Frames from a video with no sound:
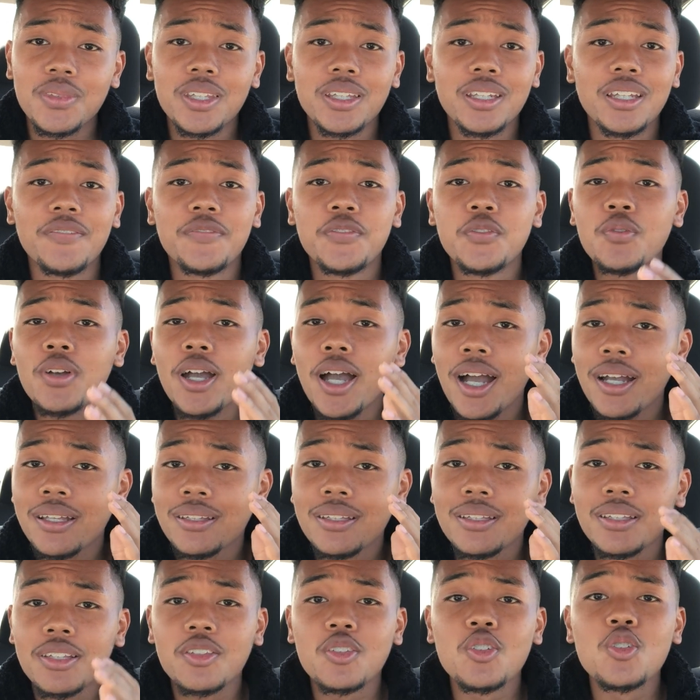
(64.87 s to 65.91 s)
and if you
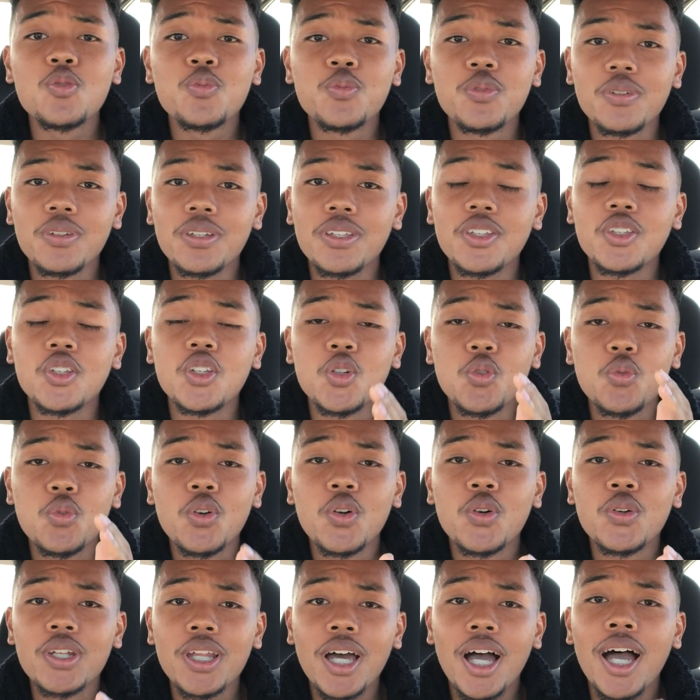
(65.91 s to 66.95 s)
acting stupid, you
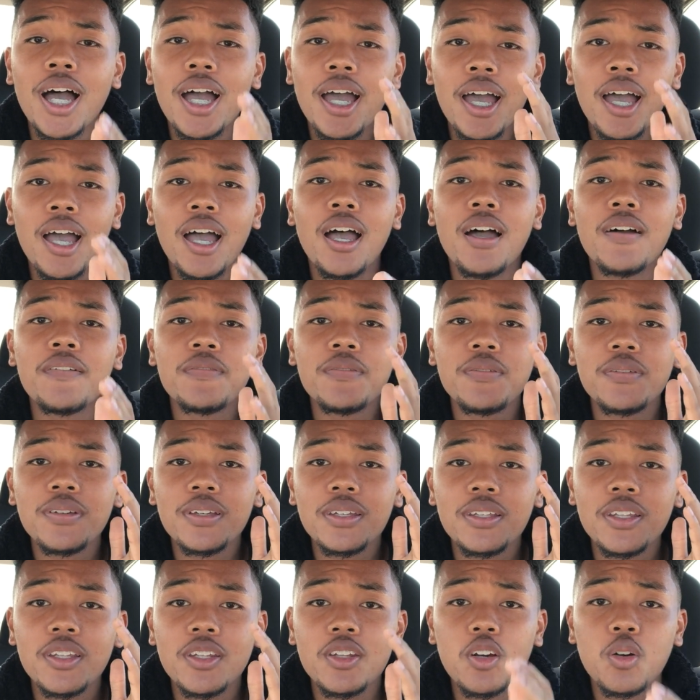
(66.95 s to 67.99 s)
will not have
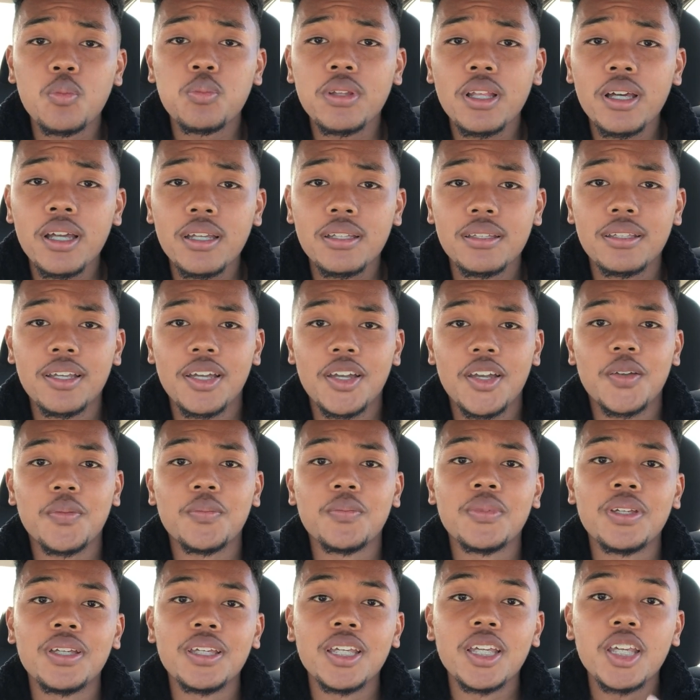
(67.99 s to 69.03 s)
no playing
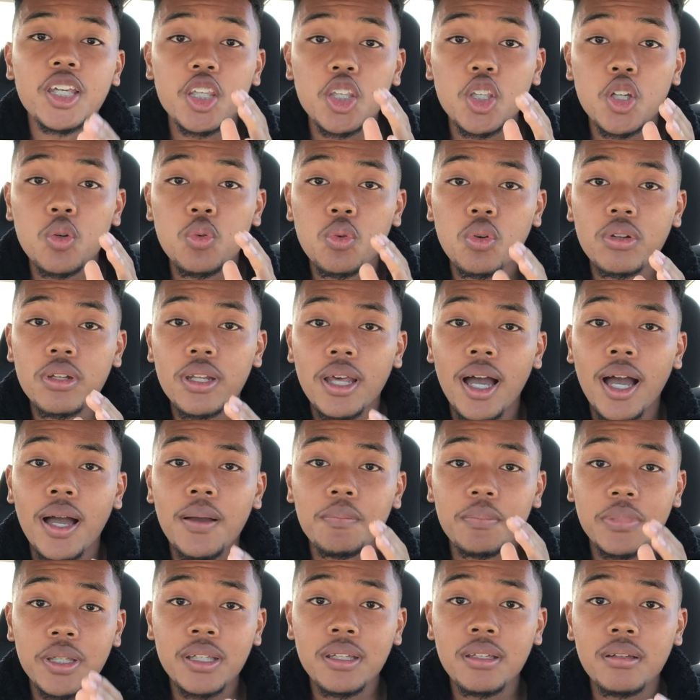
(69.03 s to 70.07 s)
time. You will
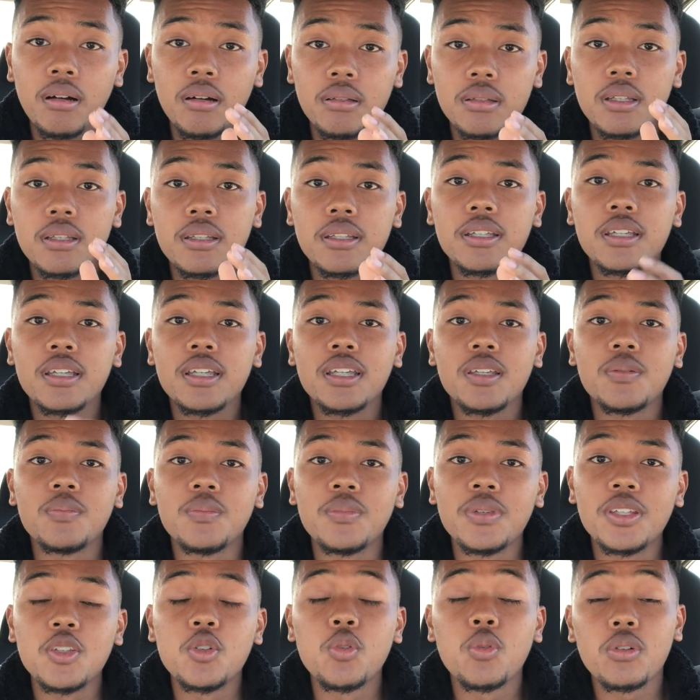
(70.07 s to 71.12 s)
not be on the
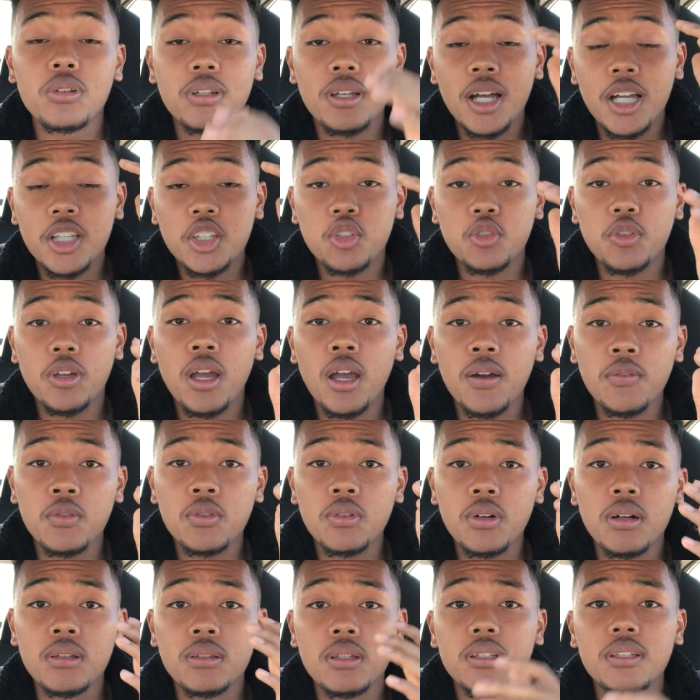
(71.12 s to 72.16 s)
team. You will not
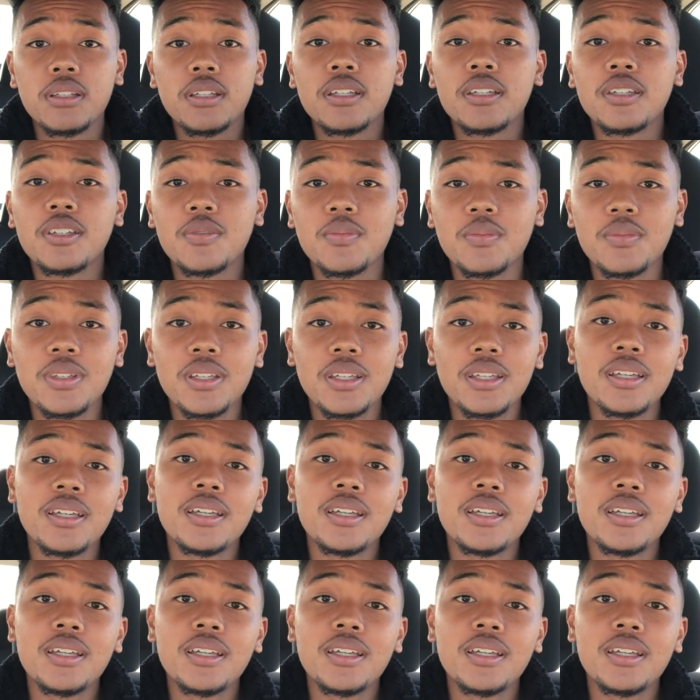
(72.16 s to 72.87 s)
travel on the team.